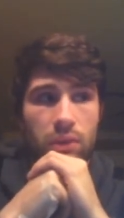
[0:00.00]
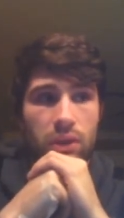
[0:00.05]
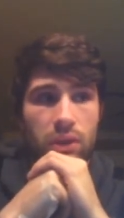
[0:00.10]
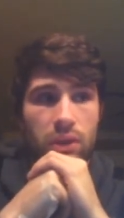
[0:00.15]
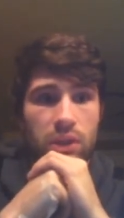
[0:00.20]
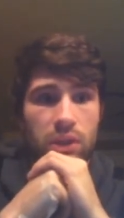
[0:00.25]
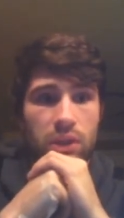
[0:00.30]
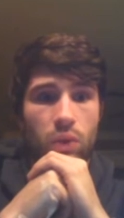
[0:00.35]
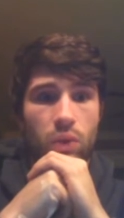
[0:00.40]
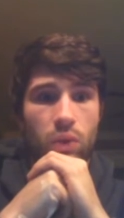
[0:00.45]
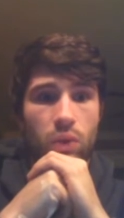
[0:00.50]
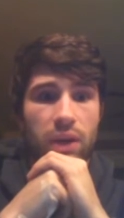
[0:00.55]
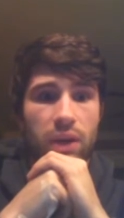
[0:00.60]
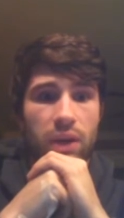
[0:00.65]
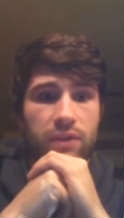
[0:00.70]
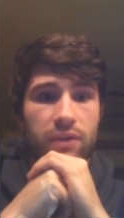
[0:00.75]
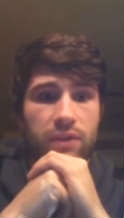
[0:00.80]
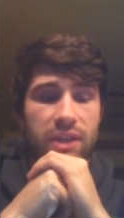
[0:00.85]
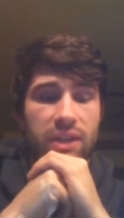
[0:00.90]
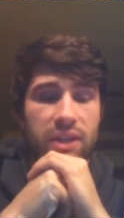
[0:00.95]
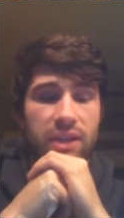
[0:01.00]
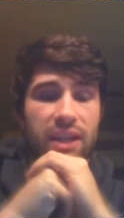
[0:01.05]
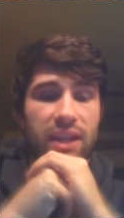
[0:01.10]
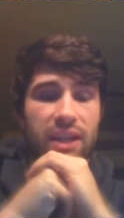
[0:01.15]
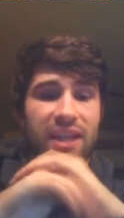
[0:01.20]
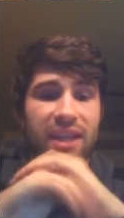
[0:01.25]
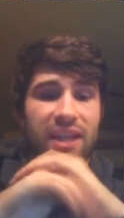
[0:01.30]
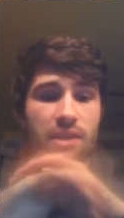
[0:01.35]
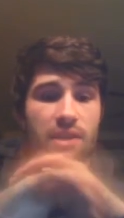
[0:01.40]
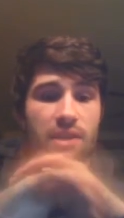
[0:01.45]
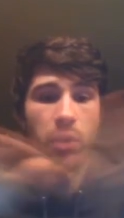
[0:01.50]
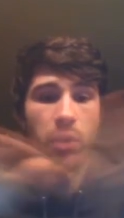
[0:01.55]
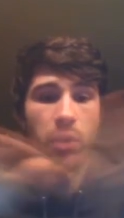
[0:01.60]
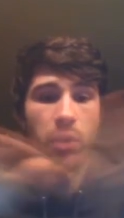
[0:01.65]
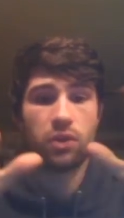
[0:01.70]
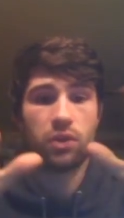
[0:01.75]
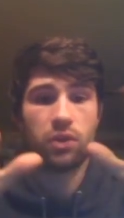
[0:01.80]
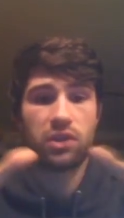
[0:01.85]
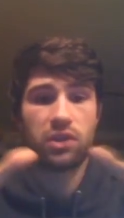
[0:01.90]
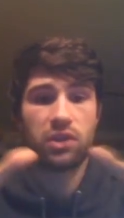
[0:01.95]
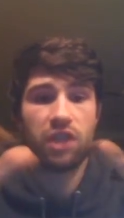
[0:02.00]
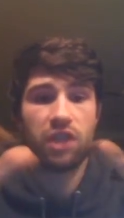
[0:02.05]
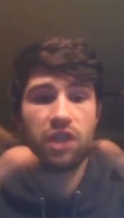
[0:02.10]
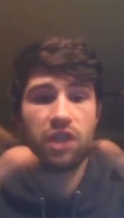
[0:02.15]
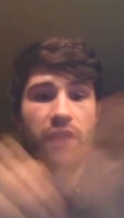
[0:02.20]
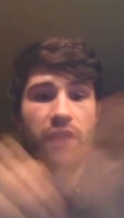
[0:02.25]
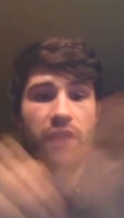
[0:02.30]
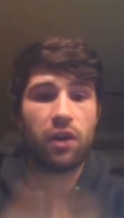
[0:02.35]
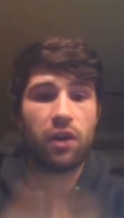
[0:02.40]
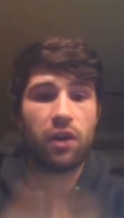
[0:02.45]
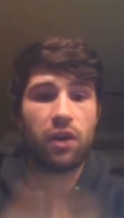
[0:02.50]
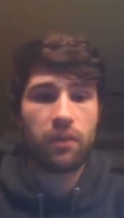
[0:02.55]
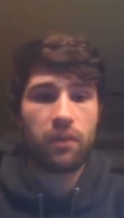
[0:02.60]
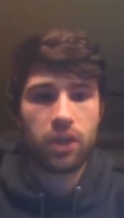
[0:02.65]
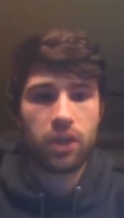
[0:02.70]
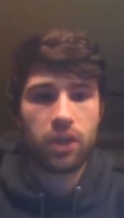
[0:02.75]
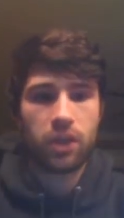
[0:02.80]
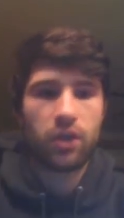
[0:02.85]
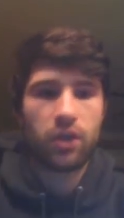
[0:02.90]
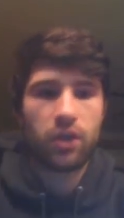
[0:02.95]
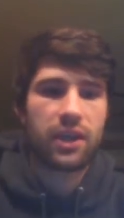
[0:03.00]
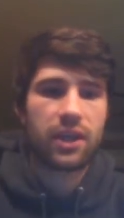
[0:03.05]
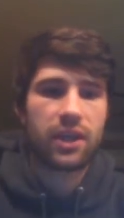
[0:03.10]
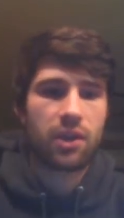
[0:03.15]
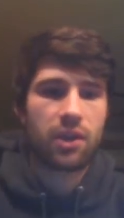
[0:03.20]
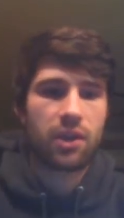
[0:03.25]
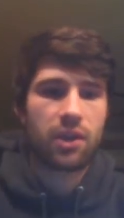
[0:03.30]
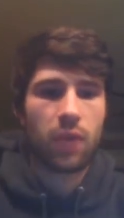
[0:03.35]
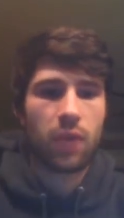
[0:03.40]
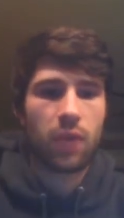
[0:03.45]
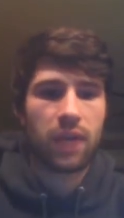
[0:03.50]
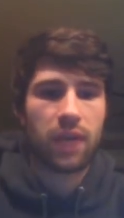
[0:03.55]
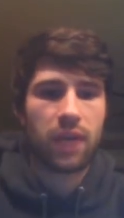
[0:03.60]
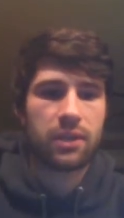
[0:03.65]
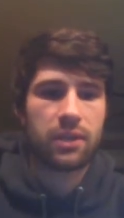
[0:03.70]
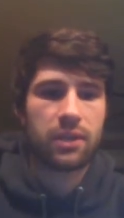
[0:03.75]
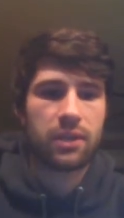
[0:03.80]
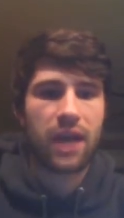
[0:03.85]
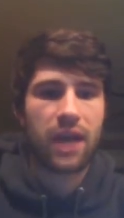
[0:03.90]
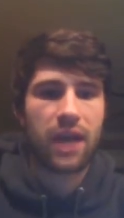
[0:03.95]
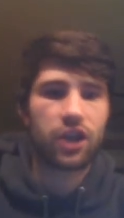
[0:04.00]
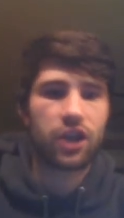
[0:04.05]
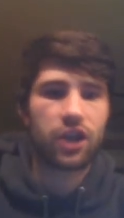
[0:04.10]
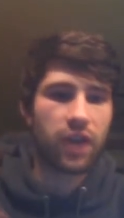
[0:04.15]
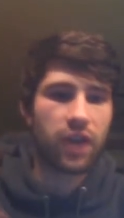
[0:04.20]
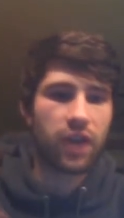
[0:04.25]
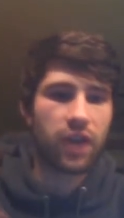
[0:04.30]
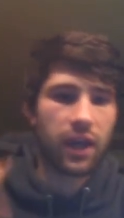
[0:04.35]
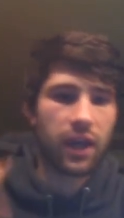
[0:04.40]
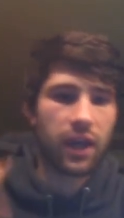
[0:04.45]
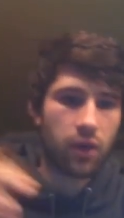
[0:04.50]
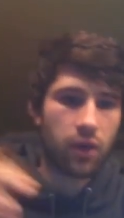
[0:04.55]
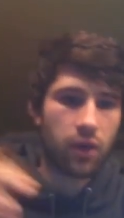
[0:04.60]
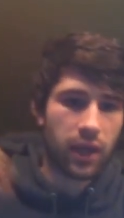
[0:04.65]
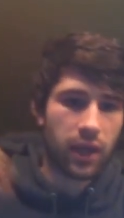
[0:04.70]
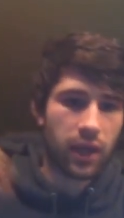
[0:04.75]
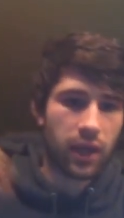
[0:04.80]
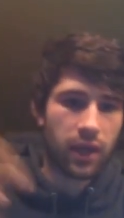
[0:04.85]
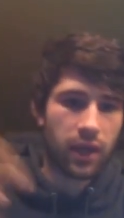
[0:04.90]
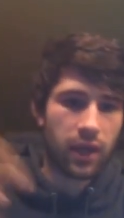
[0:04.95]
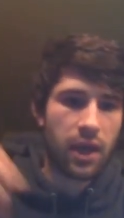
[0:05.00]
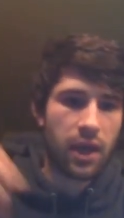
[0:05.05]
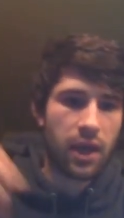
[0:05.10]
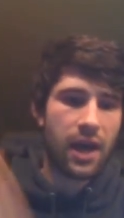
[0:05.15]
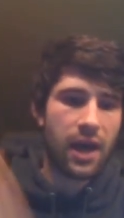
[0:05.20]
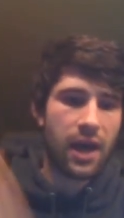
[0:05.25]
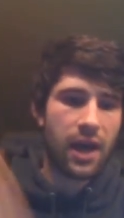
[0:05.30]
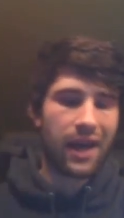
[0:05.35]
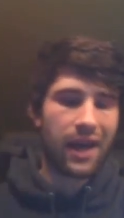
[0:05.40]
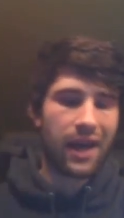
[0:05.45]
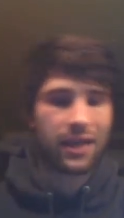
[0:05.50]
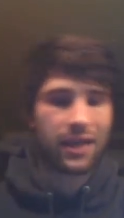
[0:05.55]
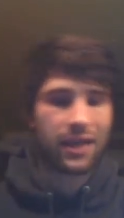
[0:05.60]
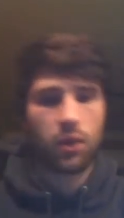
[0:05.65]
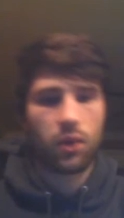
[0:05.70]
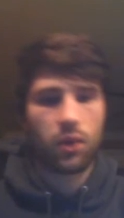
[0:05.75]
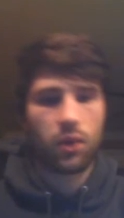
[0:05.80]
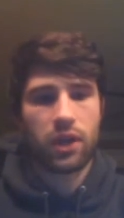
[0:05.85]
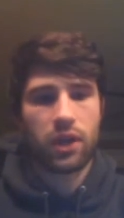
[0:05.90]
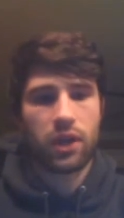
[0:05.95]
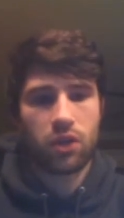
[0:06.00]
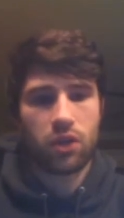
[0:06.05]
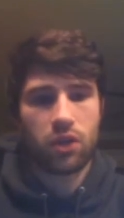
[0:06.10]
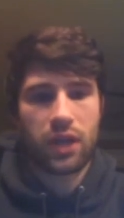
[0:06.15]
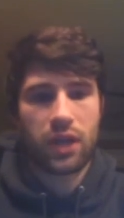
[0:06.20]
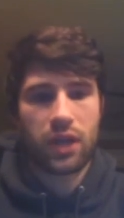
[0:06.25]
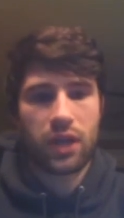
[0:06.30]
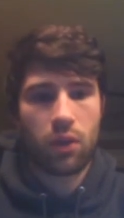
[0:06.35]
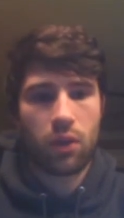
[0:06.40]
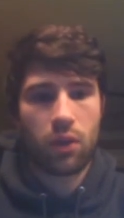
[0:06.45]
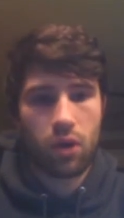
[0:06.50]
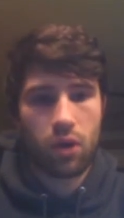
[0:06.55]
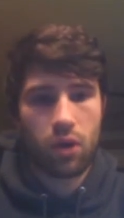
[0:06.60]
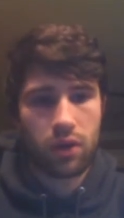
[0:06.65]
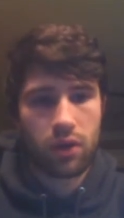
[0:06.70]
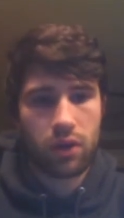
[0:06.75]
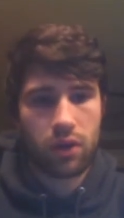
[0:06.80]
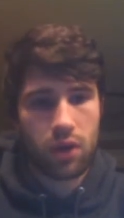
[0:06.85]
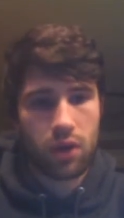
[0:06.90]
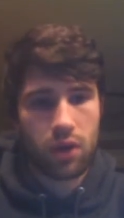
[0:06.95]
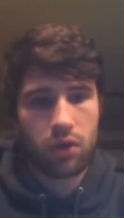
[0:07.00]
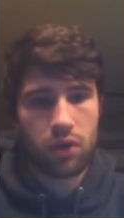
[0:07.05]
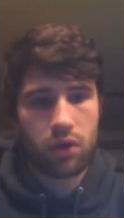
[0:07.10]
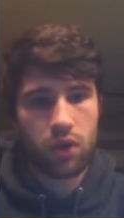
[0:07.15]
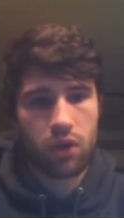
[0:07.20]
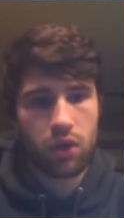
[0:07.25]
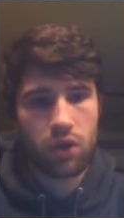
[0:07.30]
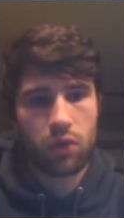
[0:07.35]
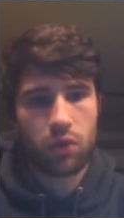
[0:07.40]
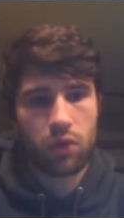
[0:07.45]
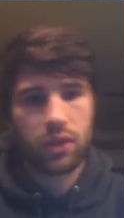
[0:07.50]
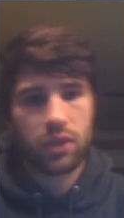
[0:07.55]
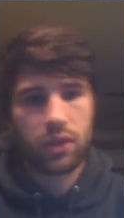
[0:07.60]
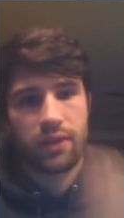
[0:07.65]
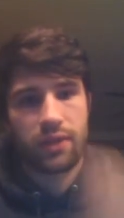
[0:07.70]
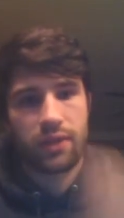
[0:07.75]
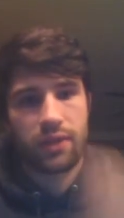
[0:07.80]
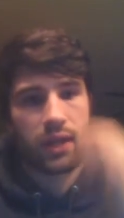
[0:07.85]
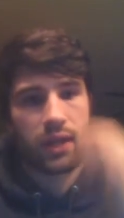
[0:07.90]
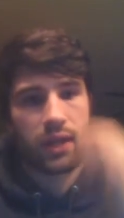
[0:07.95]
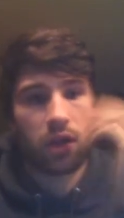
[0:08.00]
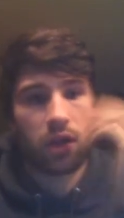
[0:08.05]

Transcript: is the one I've seen that gets the most stuff out of it. But you can get some with like a massager head on it, like it, I guess the way it shoots out the water. And this cost, those are the ones I've seen that